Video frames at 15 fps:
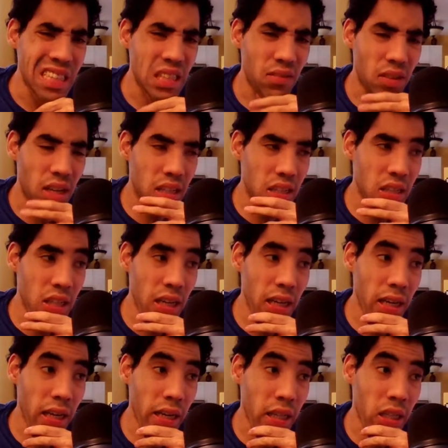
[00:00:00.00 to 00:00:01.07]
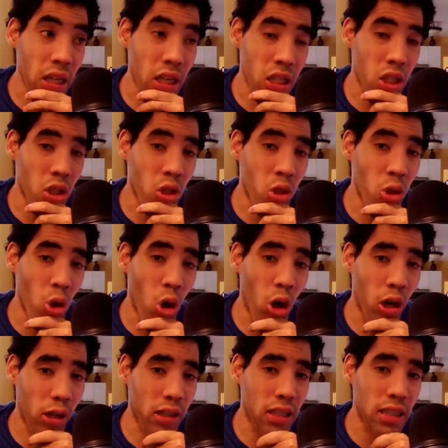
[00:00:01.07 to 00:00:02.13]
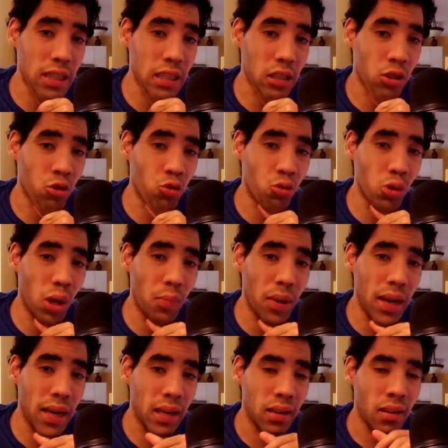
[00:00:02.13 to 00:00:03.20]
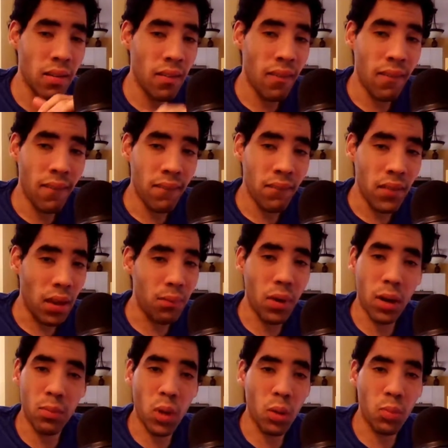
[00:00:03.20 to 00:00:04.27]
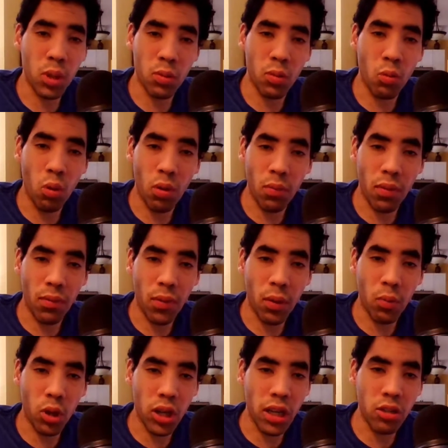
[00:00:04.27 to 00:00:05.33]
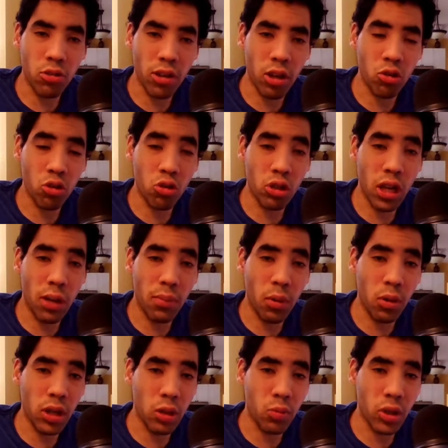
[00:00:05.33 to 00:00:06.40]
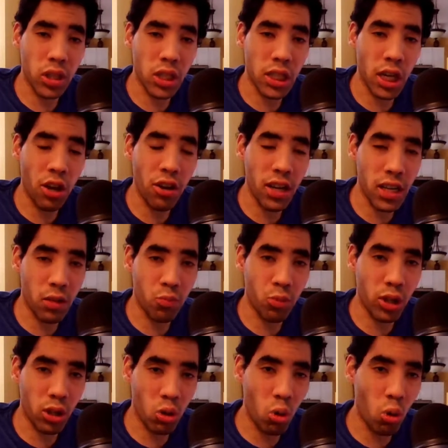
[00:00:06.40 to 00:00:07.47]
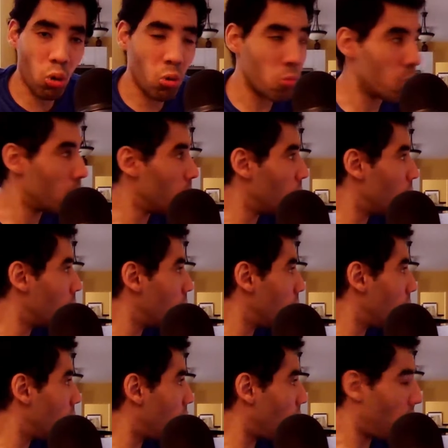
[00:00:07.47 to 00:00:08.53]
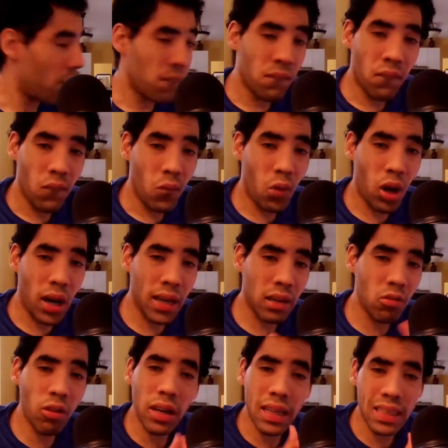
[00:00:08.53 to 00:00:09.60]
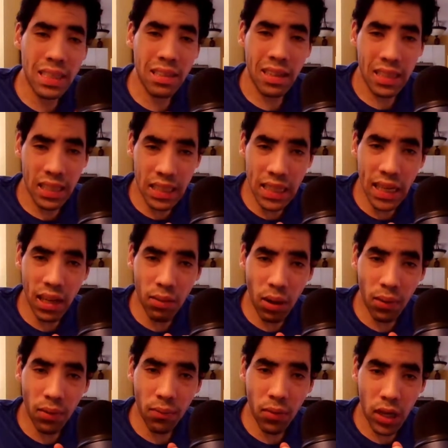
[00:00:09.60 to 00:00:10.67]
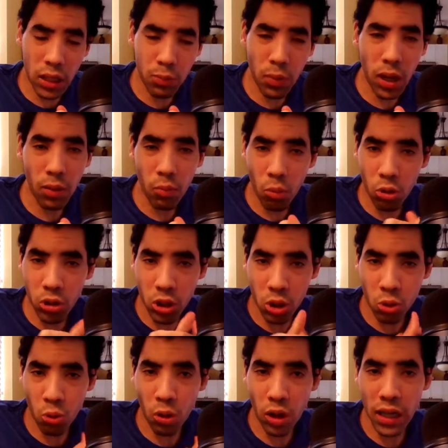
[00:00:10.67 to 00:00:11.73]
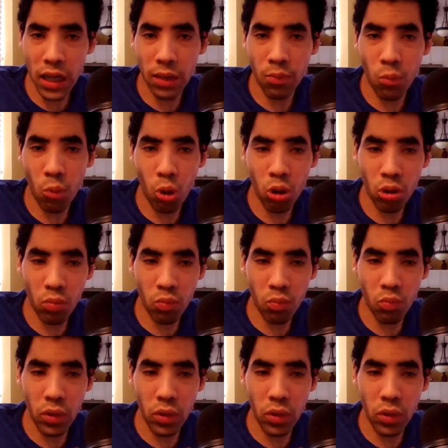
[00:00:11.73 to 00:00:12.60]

And it gets dark, and it gets creepy. In fact, my bedroom won't my favorite any Claire's campaign can play Sherry, it's pretty cool. Like I said, this game I expand more on the story and get more